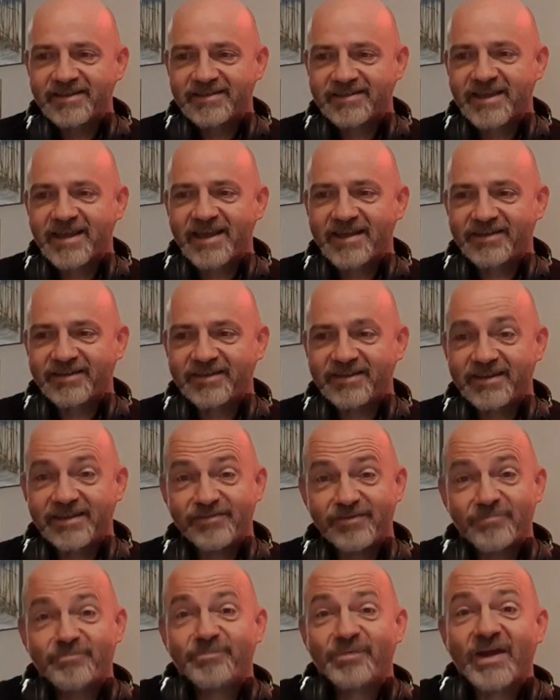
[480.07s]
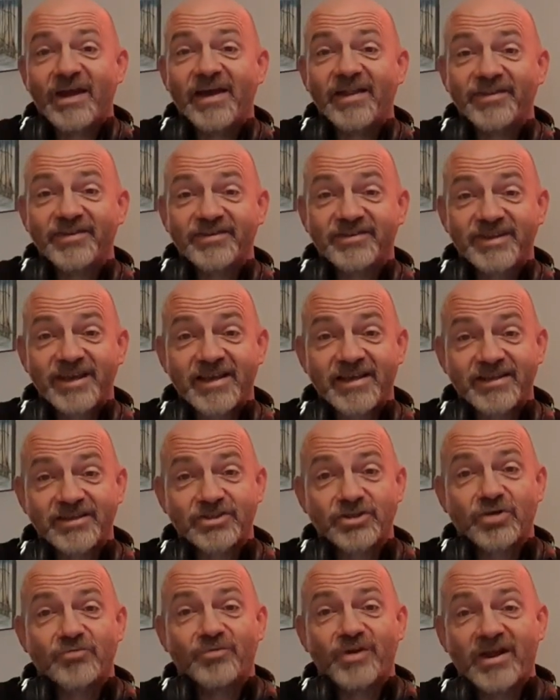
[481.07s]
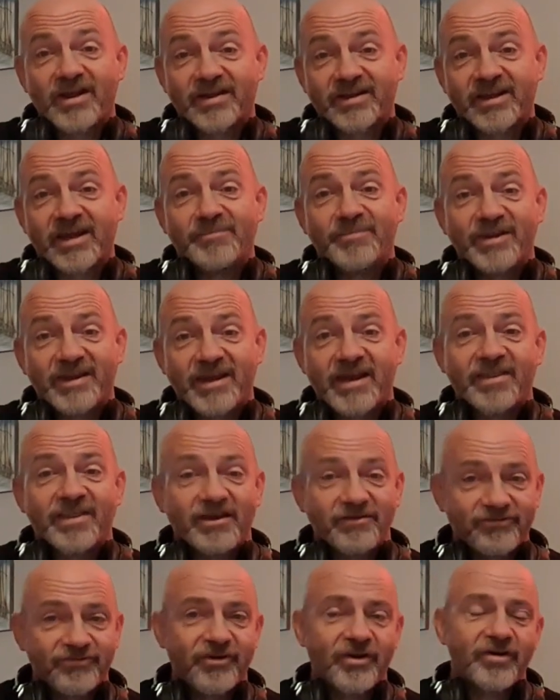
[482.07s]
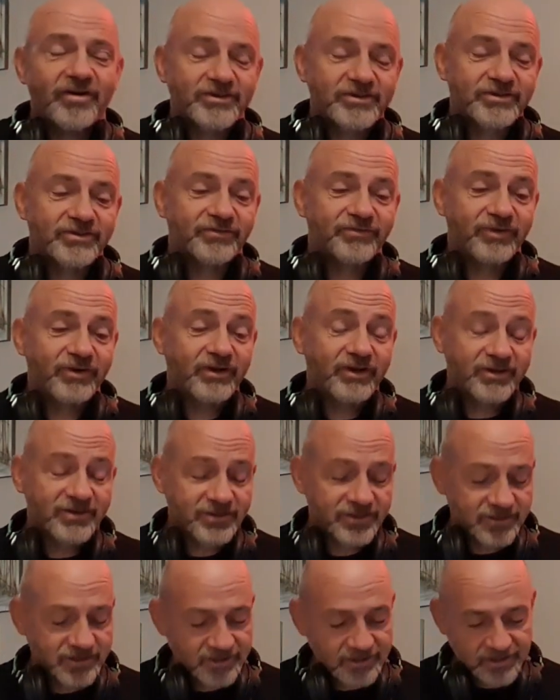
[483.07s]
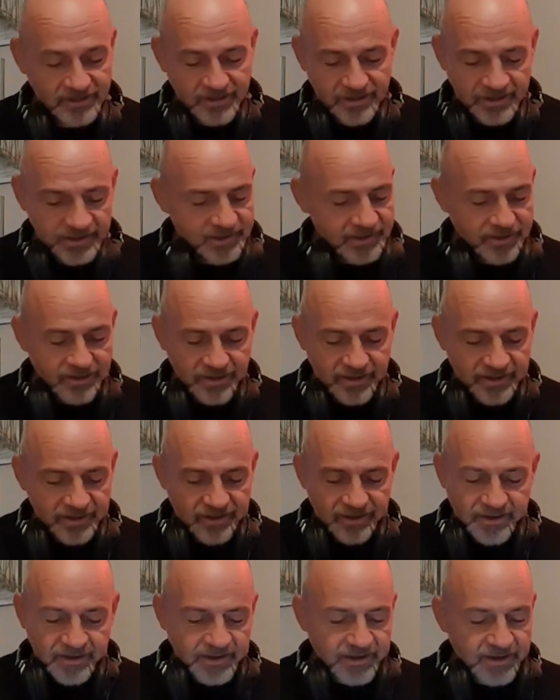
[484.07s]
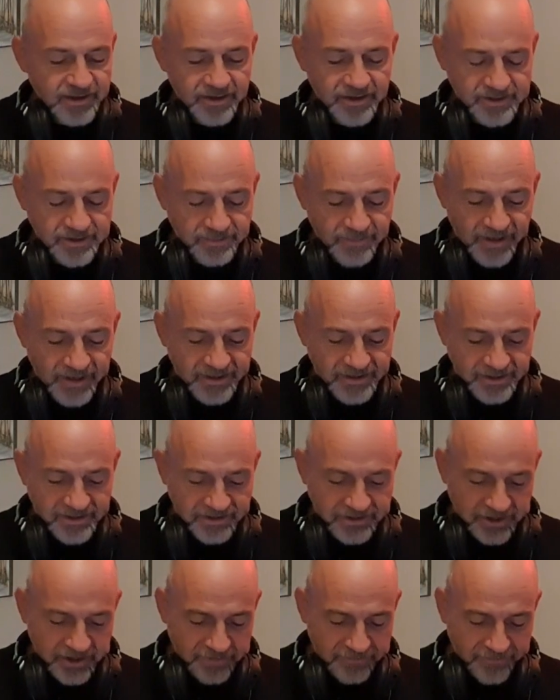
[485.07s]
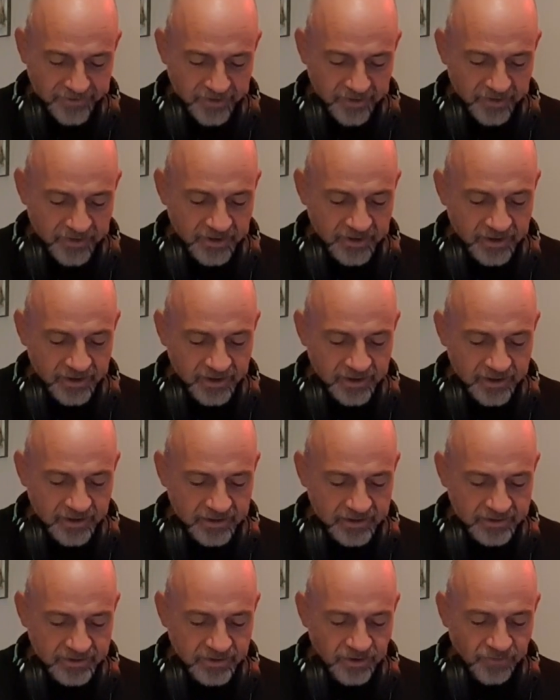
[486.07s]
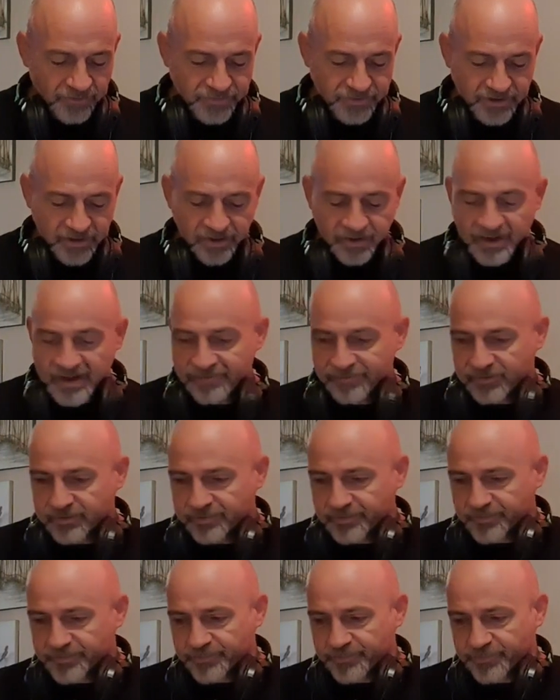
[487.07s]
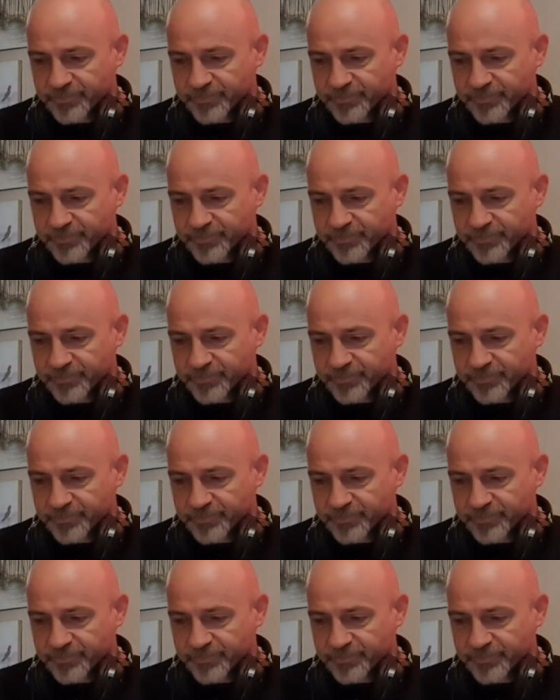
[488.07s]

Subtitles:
it sounded even better the second time round, coming out of that faster verse. It's amazing so far. And obviously, I'm